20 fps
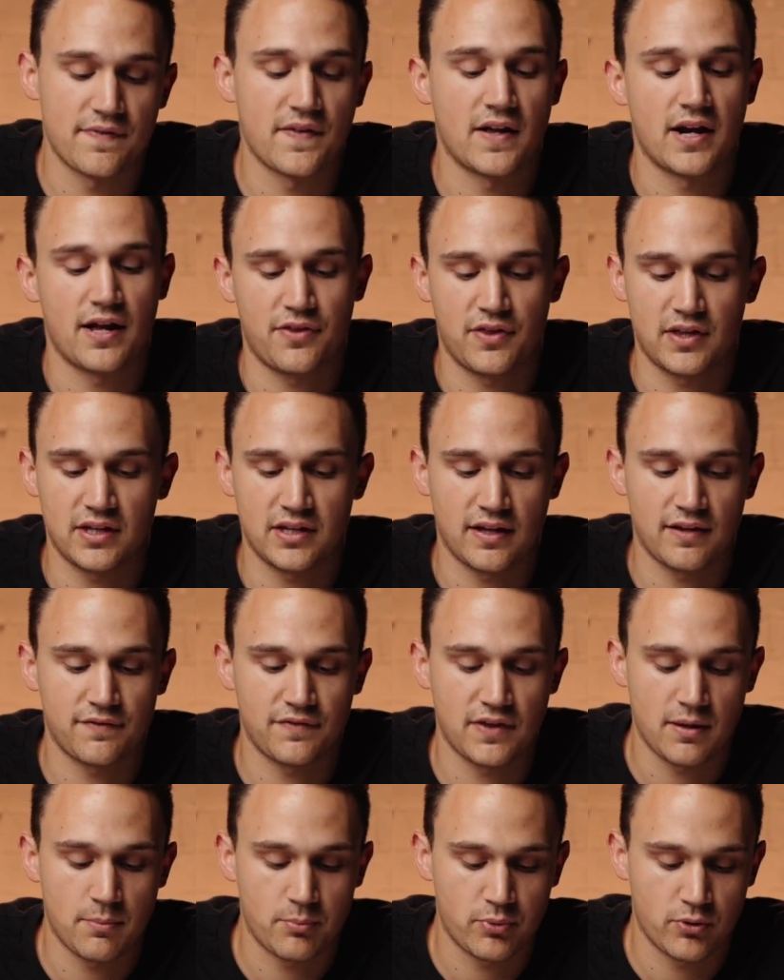And then I think
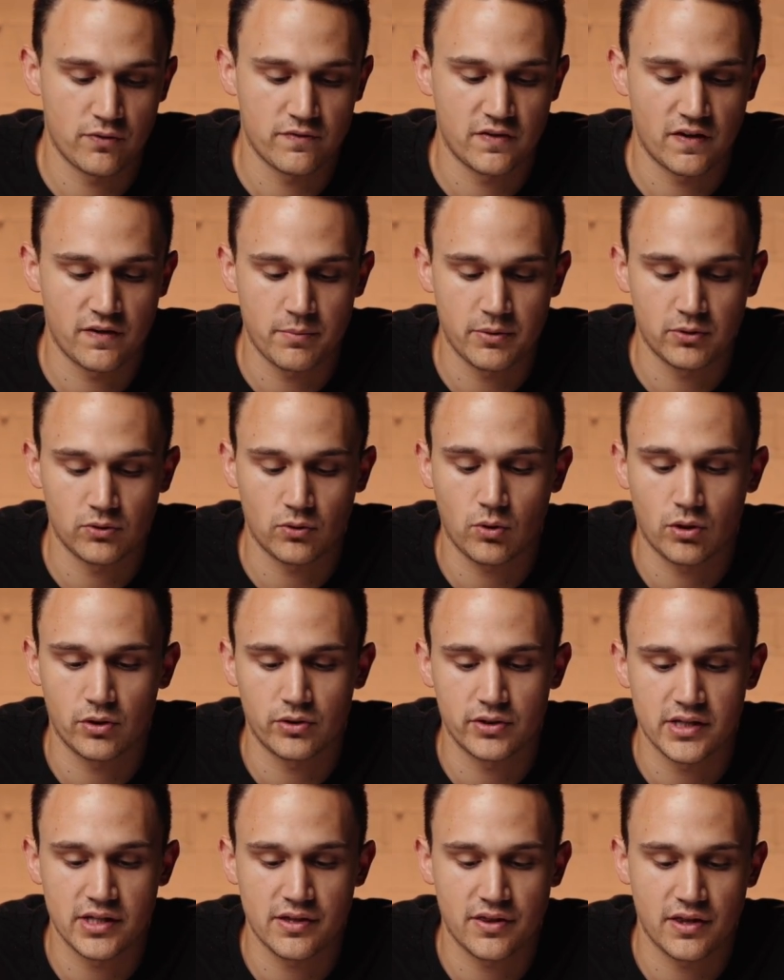if they improved on the build
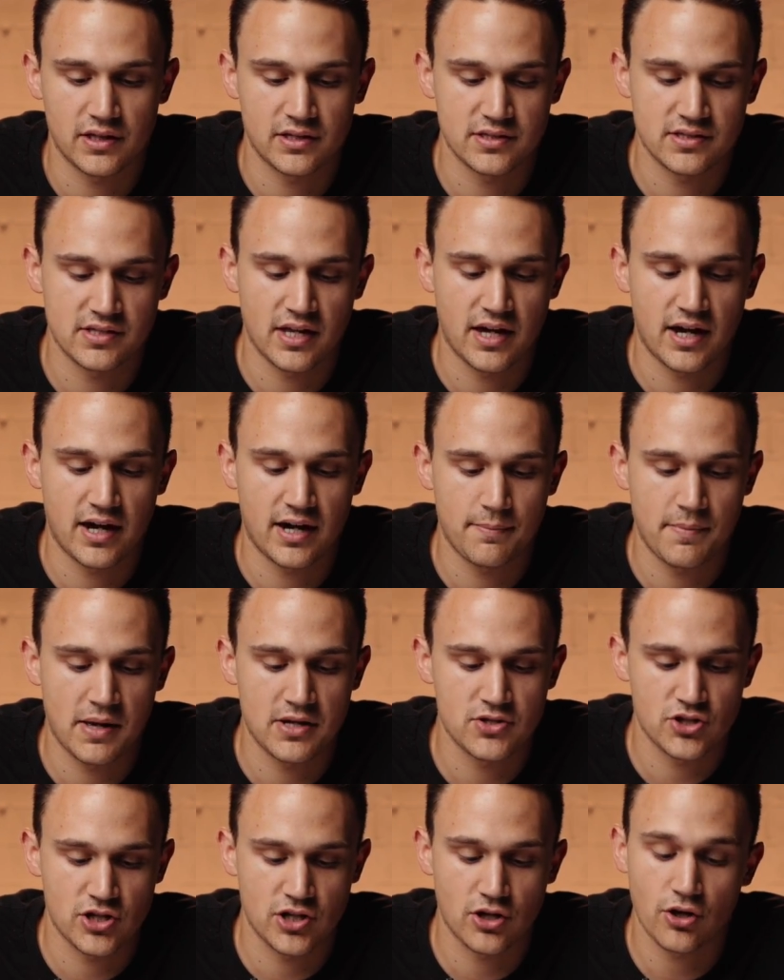quality things that I
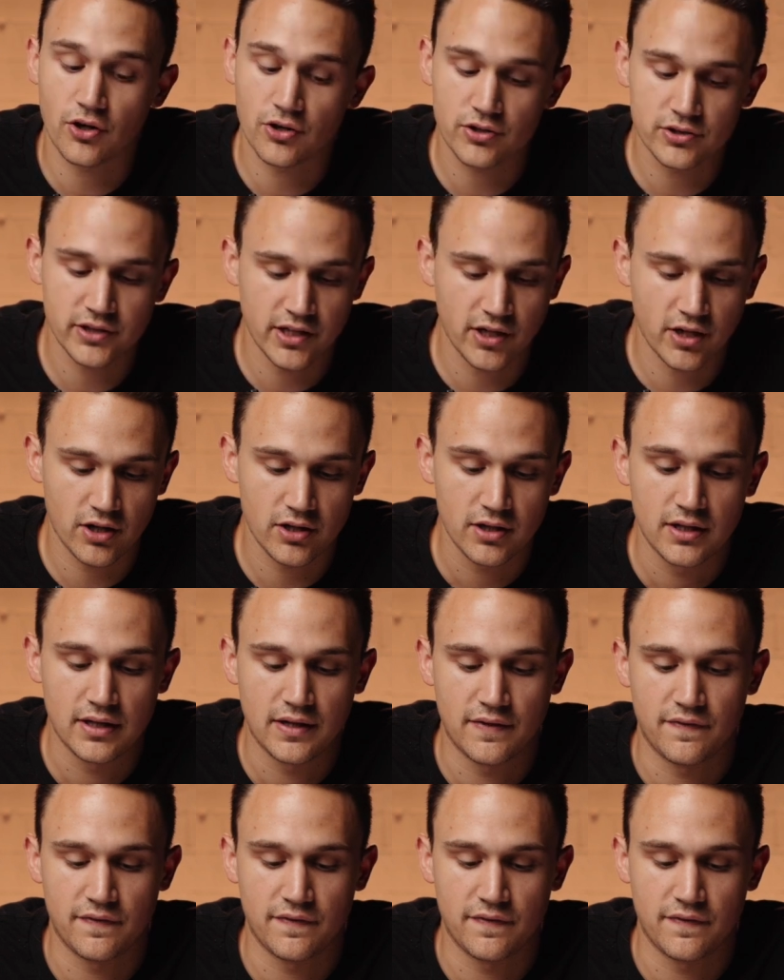mentioned earlier,